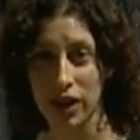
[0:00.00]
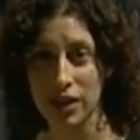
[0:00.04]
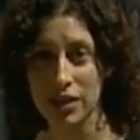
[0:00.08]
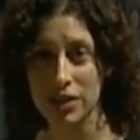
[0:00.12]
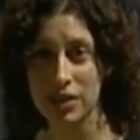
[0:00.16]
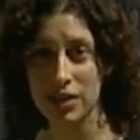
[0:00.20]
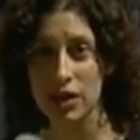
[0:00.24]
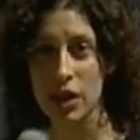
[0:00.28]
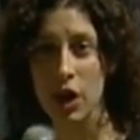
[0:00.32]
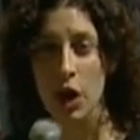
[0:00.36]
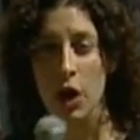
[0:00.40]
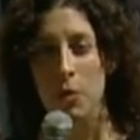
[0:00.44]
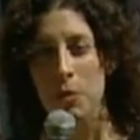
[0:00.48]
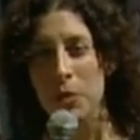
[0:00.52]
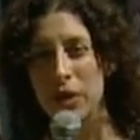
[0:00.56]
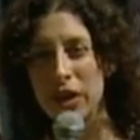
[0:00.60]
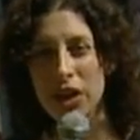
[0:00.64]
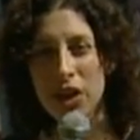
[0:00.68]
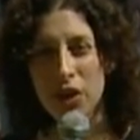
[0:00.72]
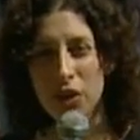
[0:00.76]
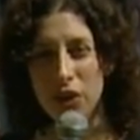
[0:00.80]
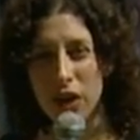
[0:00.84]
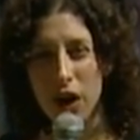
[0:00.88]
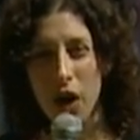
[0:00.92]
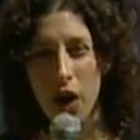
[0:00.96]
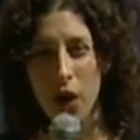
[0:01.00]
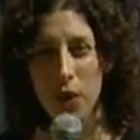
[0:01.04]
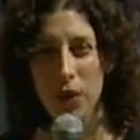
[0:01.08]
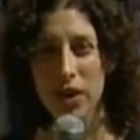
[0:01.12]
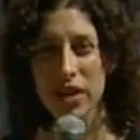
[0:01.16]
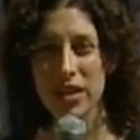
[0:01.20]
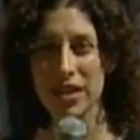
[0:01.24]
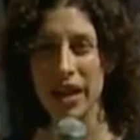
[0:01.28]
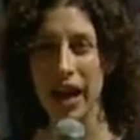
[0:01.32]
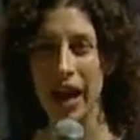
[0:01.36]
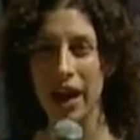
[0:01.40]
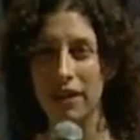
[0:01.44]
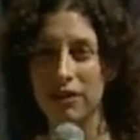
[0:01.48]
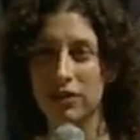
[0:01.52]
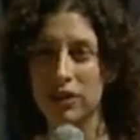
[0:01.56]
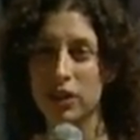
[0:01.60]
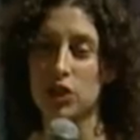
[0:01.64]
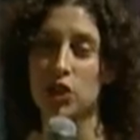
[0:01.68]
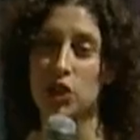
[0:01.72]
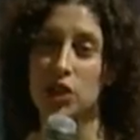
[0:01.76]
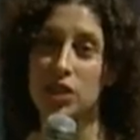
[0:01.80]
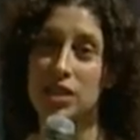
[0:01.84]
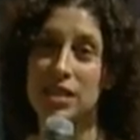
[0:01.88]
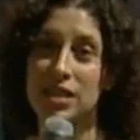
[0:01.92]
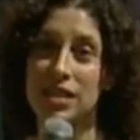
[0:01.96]
us, but you don't always have to
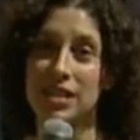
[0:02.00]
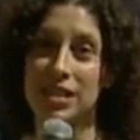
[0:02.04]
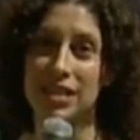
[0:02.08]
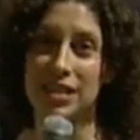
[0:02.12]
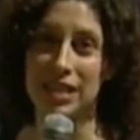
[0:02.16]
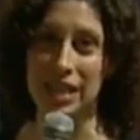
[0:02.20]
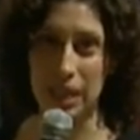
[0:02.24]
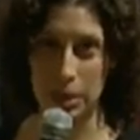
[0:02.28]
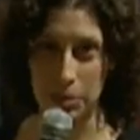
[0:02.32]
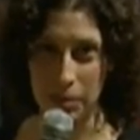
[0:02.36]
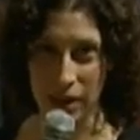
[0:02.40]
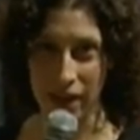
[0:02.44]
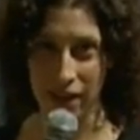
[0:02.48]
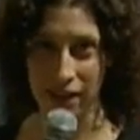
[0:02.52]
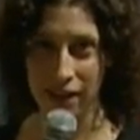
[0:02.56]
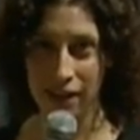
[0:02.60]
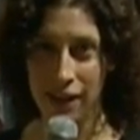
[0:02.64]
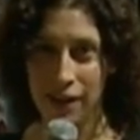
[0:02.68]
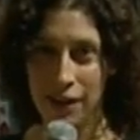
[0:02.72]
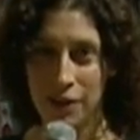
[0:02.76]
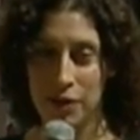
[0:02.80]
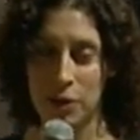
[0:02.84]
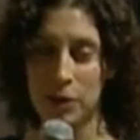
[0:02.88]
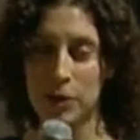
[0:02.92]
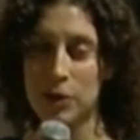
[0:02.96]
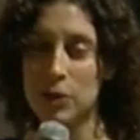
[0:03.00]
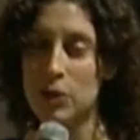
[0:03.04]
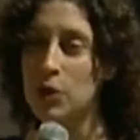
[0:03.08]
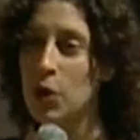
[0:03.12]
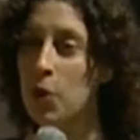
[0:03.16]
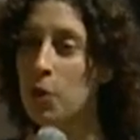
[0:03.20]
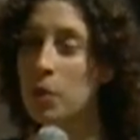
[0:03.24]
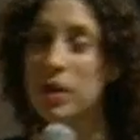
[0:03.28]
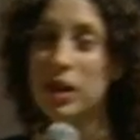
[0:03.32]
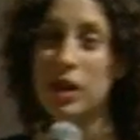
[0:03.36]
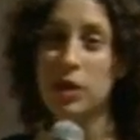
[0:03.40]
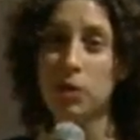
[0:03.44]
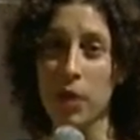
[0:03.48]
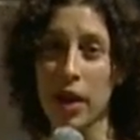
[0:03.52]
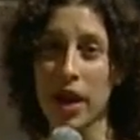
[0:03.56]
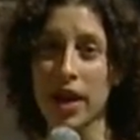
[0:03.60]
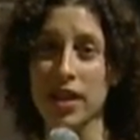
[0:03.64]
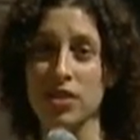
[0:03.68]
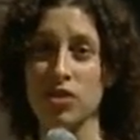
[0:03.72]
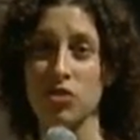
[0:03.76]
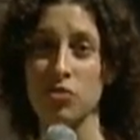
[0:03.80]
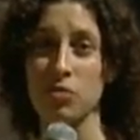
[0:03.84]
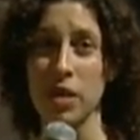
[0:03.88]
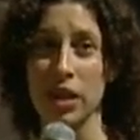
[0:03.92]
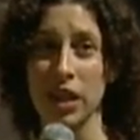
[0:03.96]
just steam it. There are so many
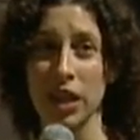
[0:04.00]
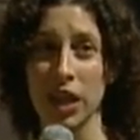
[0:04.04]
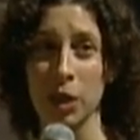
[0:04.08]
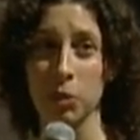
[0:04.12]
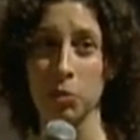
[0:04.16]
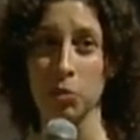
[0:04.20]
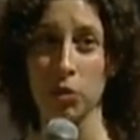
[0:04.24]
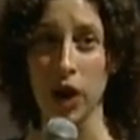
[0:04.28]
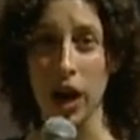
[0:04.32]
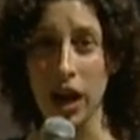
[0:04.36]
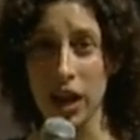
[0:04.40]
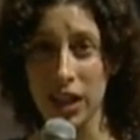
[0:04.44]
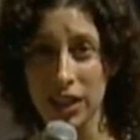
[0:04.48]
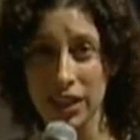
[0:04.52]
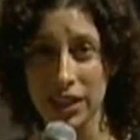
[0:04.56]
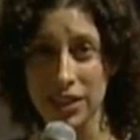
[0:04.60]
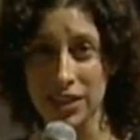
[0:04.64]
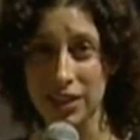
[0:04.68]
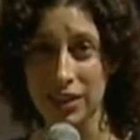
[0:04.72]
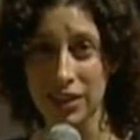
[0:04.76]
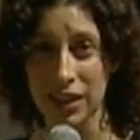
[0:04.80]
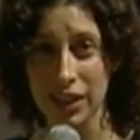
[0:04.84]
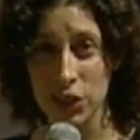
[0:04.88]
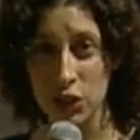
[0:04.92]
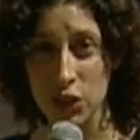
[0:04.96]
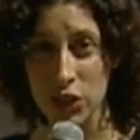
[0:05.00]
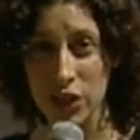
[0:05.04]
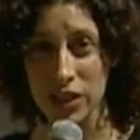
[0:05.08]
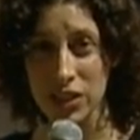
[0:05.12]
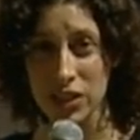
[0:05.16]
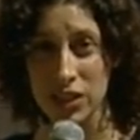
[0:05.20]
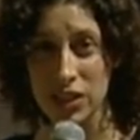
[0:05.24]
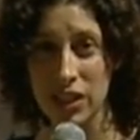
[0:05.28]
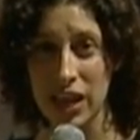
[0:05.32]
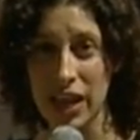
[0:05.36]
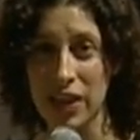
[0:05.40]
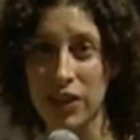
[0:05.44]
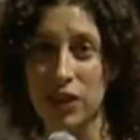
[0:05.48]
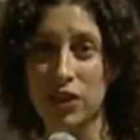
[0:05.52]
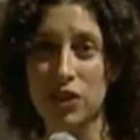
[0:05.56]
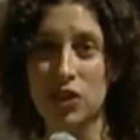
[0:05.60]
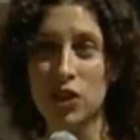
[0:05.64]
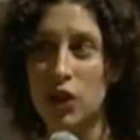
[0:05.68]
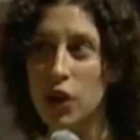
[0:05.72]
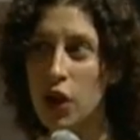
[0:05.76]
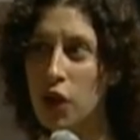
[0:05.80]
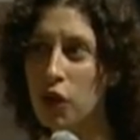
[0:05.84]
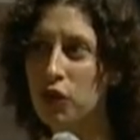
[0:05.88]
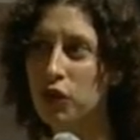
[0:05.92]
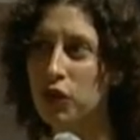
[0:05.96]
ways of making broccoli delicious, and
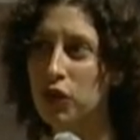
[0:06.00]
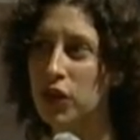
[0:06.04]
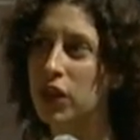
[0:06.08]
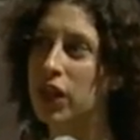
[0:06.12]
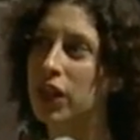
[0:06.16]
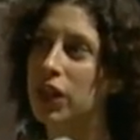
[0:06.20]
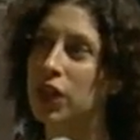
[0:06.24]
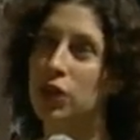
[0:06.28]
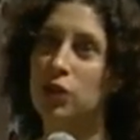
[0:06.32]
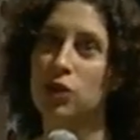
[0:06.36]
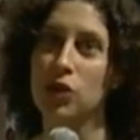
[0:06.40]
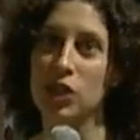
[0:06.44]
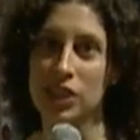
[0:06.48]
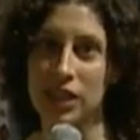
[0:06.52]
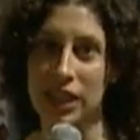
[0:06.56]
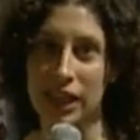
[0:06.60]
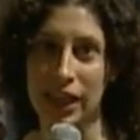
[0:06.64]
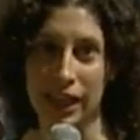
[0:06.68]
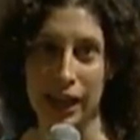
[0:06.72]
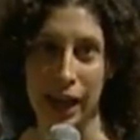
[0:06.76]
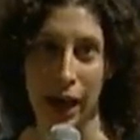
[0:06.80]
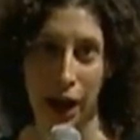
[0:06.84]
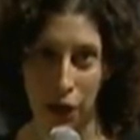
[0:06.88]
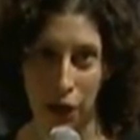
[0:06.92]
so you don't feel like you're just eating